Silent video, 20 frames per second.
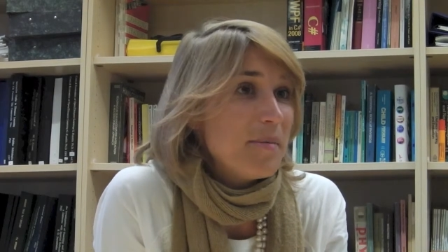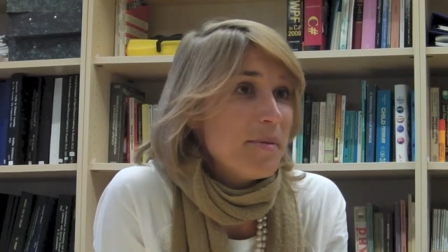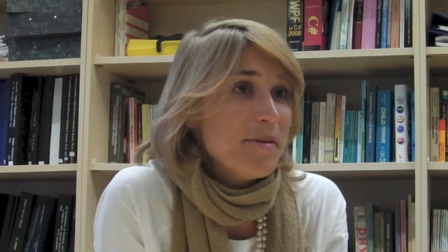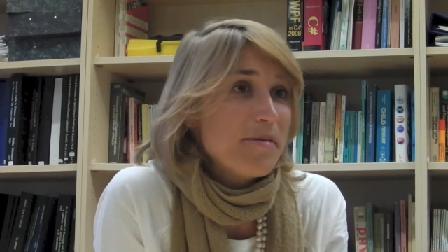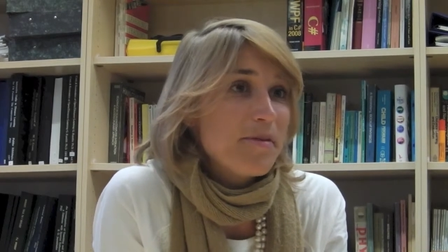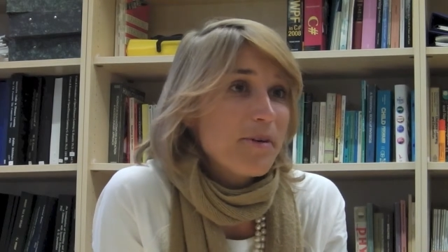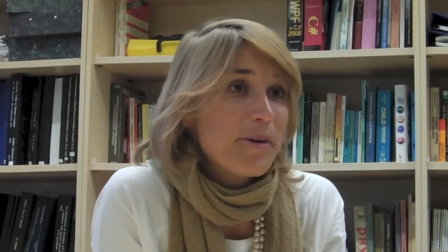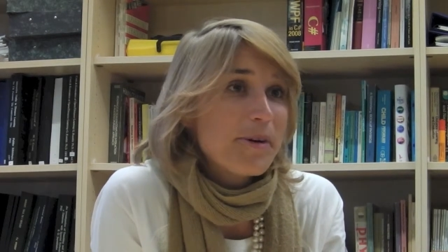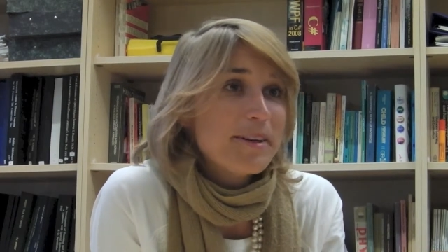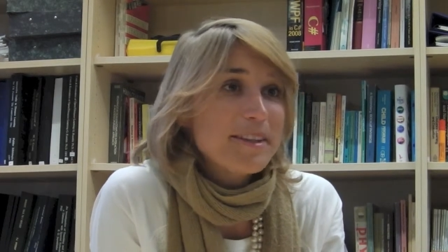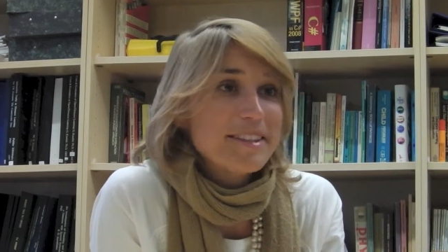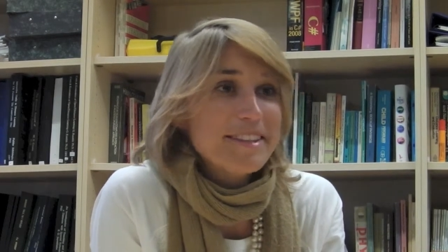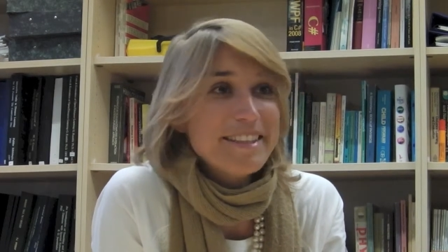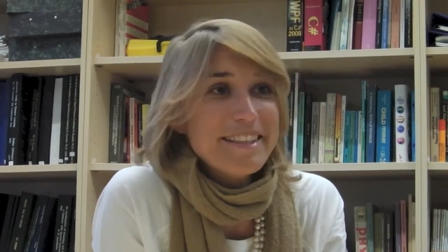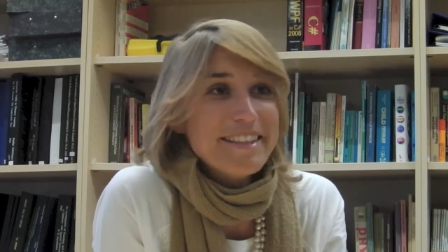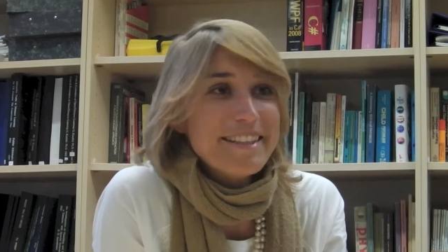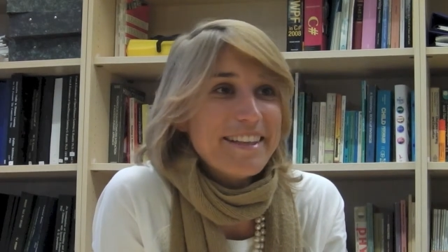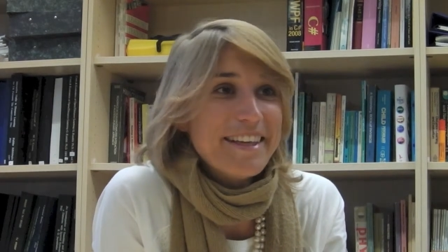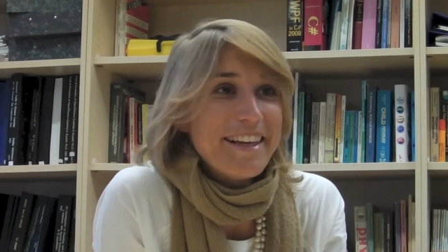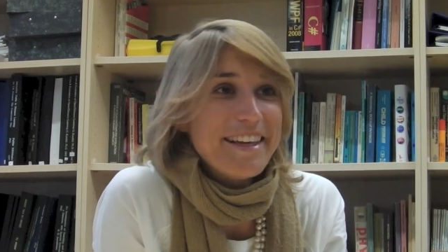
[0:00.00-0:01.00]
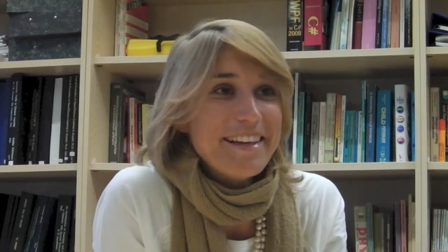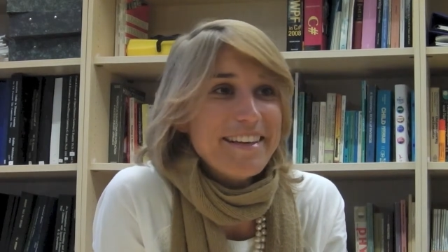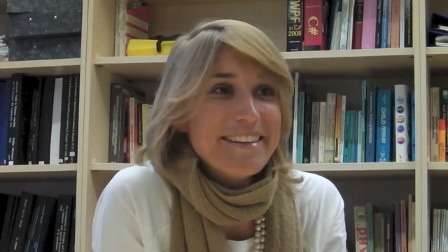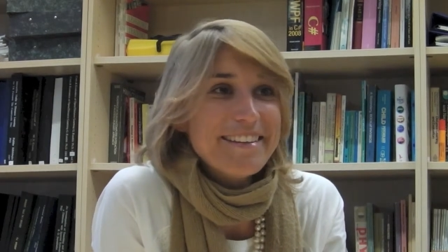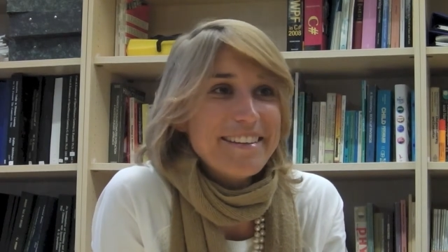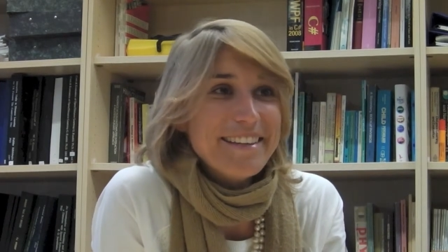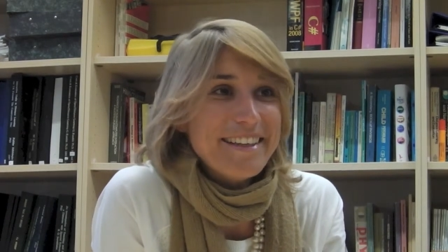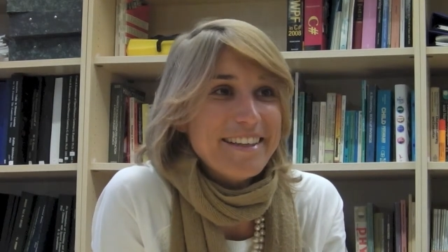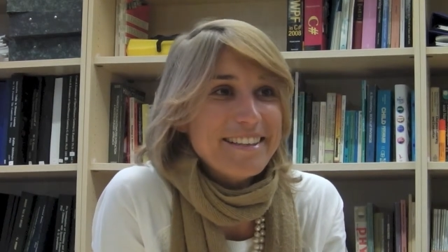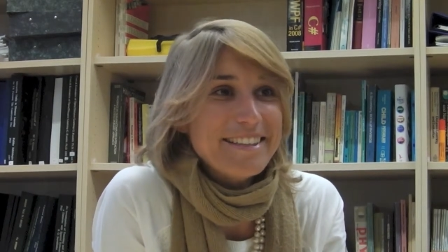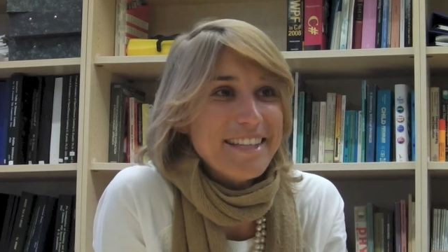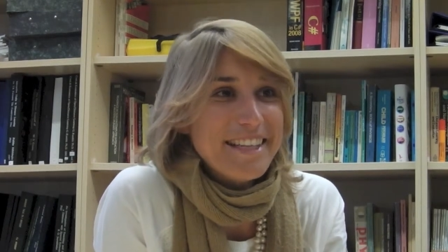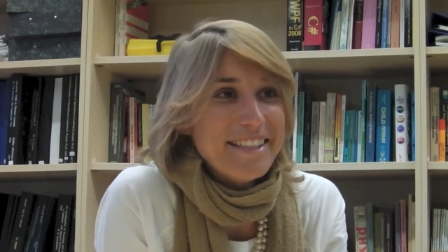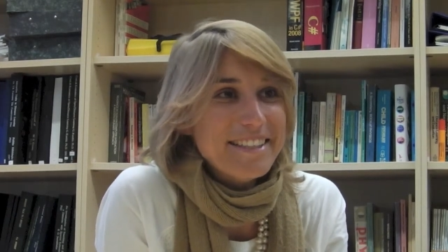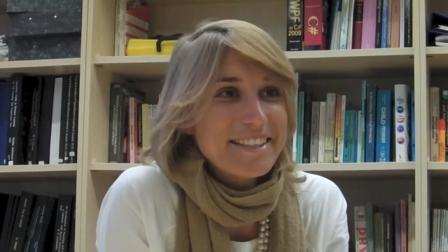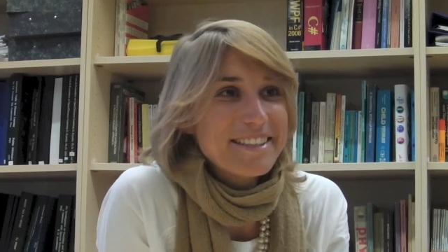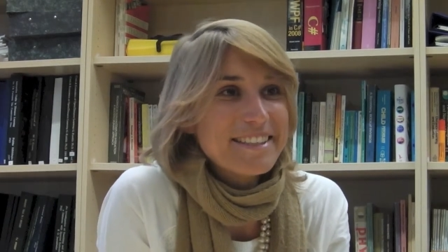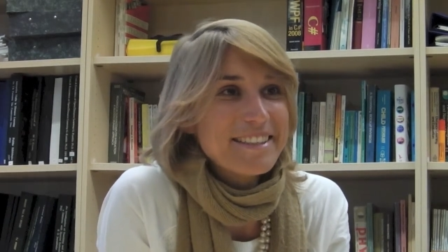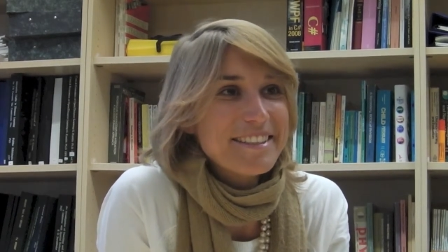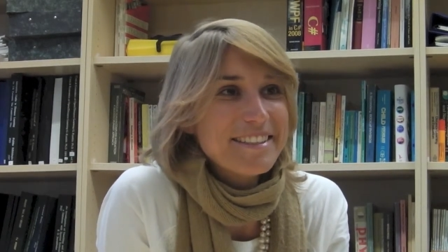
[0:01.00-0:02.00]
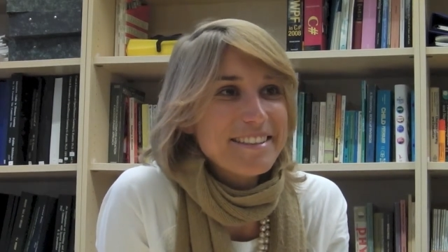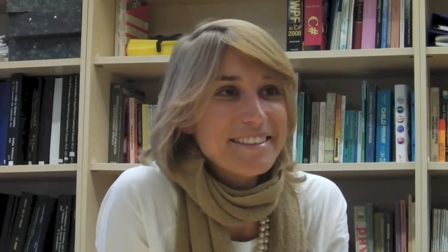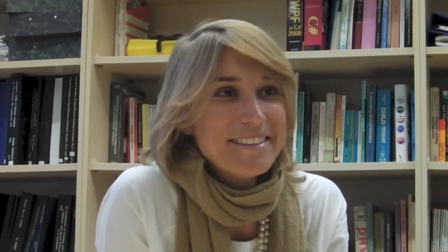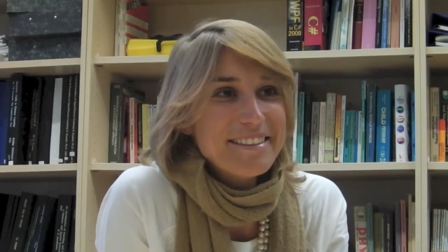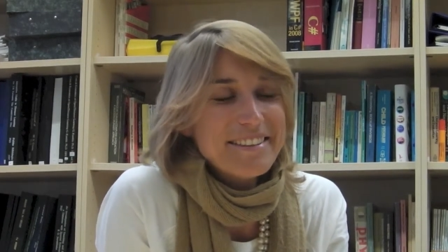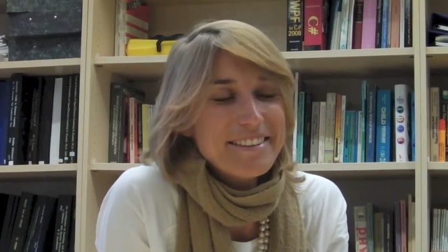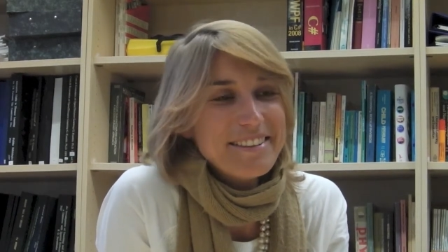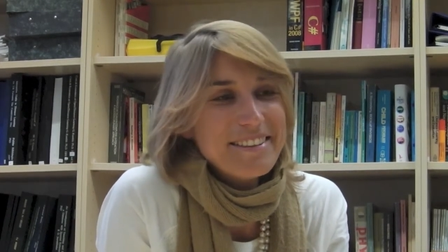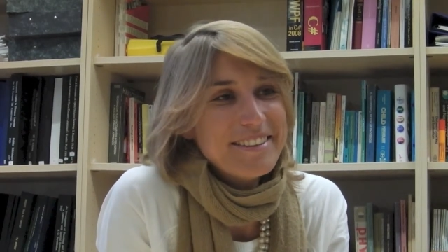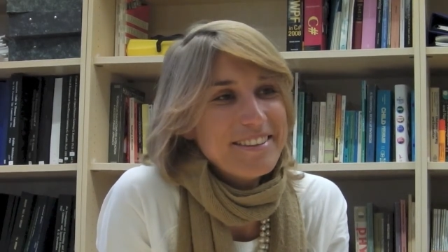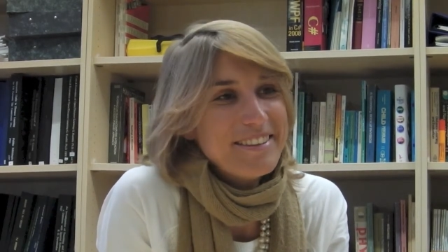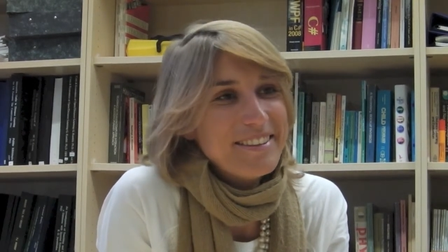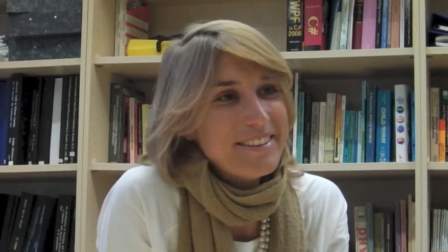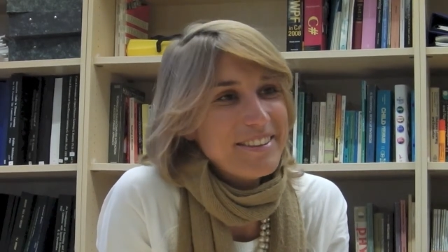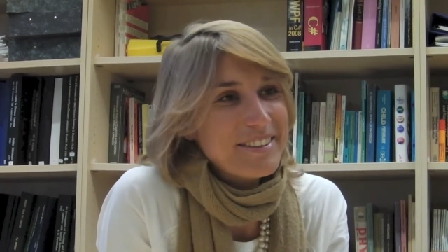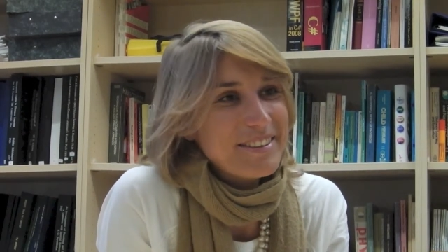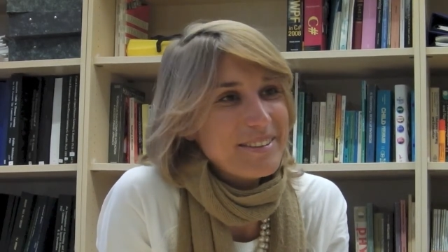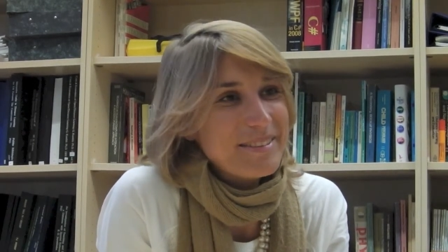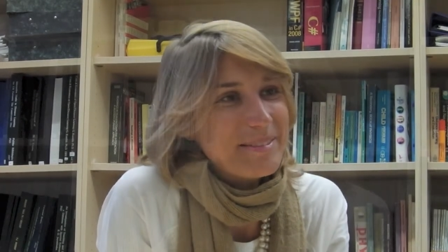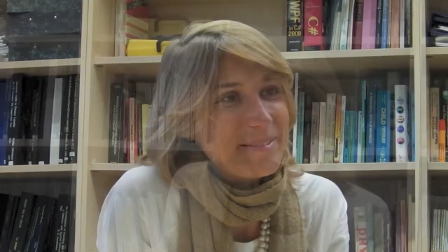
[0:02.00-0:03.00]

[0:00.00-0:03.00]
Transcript: be focusing their, their attention yeah.